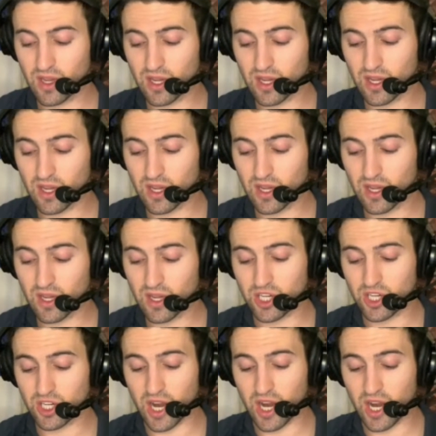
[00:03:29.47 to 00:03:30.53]
Shout out
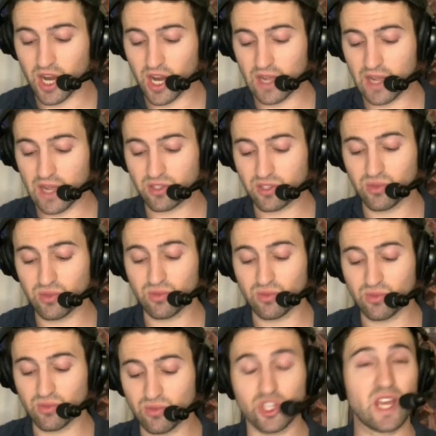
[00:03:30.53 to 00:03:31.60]
to Jalen Hurts,
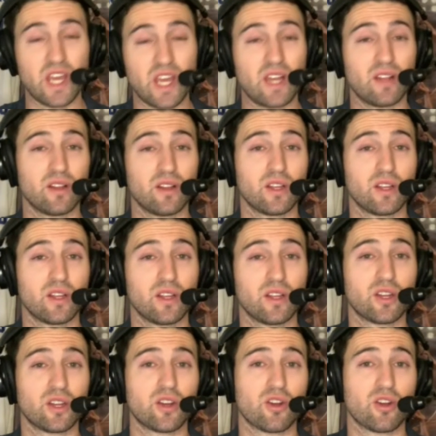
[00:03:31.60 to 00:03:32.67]
the Philadelphia
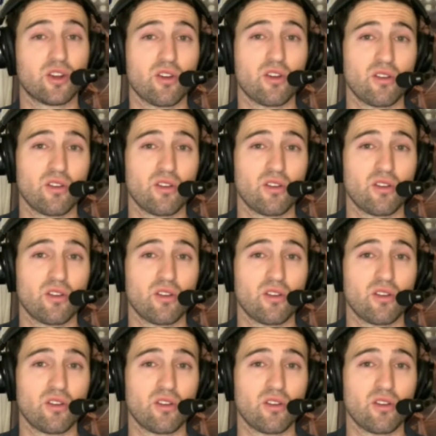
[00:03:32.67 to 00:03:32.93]
Eagles.